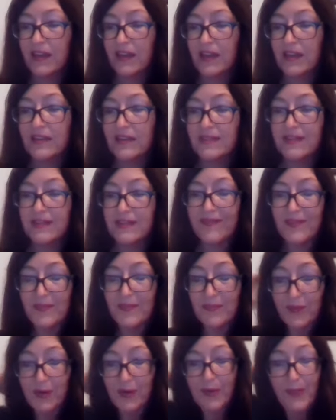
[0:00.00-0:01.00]
is even
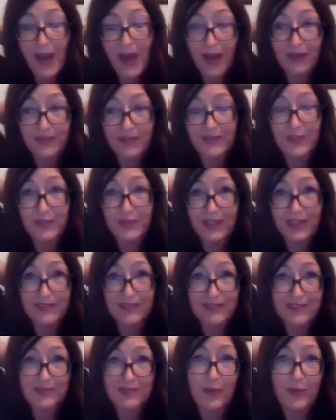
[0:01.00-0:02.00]
more powerful than
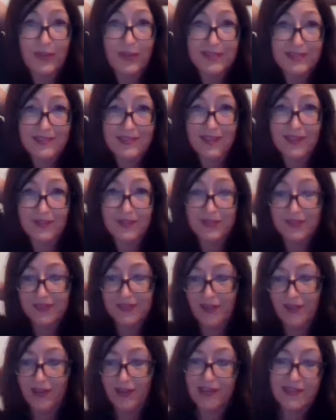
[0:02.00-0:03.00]
just one circle.
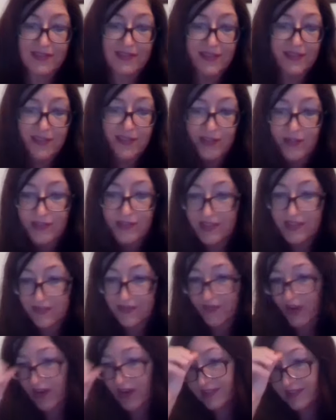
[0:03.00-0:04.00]
So it's to do with
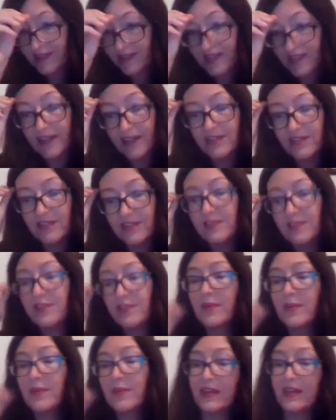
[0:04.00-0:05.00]
divine intelligence
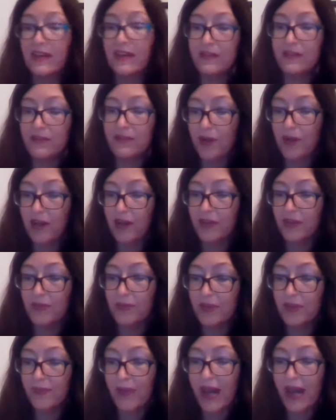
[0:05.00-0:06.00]
coming in, working
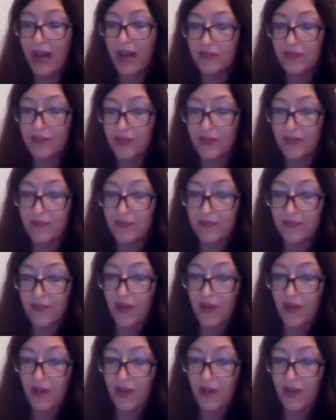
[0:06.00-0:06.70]
with the power of